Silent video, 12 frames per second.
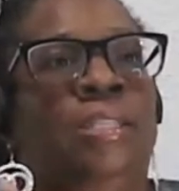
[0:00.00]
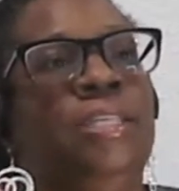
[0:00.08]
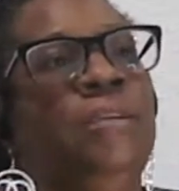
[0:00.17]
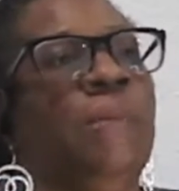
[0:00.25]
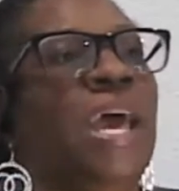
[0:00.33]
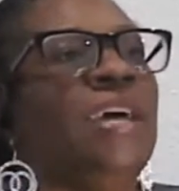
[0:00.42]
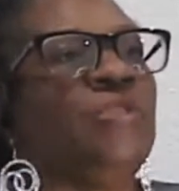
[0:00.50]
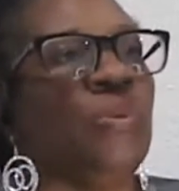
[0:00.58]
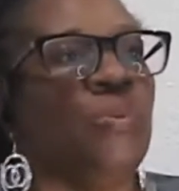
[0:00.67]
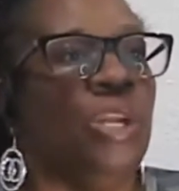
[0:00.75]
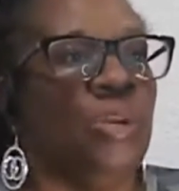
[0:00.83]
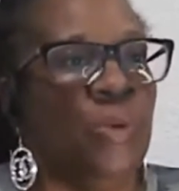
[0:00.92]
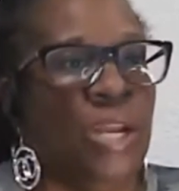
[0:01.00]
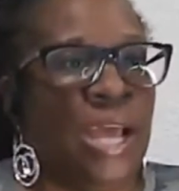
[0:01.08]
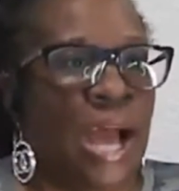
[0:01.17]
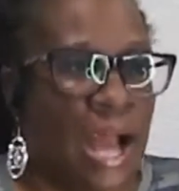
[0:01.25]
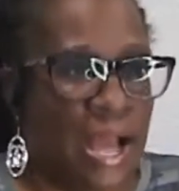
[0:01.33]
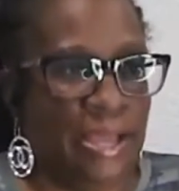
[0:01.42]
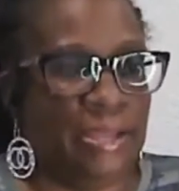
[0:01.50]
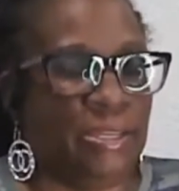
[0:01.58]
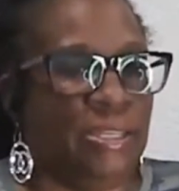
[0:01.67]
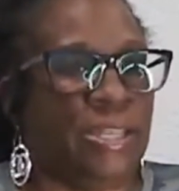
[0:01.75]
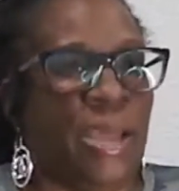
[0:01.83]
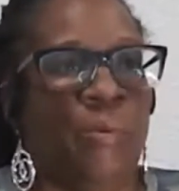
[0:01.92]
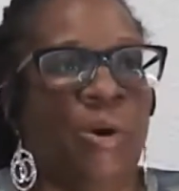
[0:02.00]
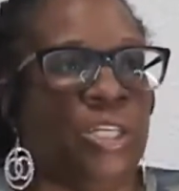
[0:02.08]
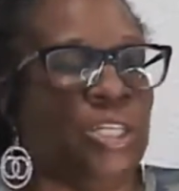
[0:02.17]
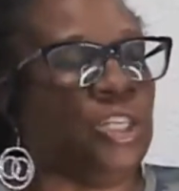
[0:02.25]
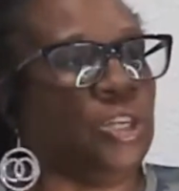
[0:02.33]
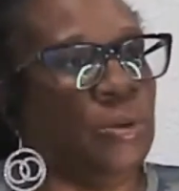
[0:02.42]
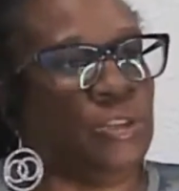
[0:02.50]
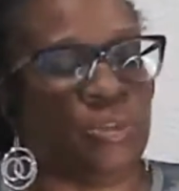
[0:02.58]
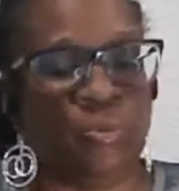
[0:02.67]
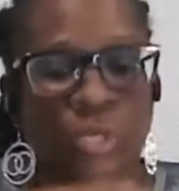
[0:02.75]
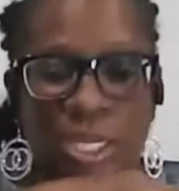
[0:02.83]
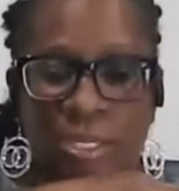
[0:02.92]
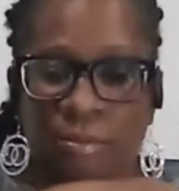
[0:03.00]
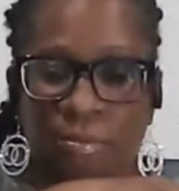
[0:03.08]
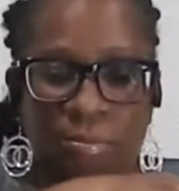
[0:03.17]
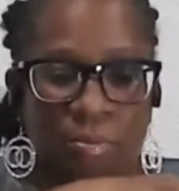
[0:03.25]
The demands were really, really high. They wanted a church with,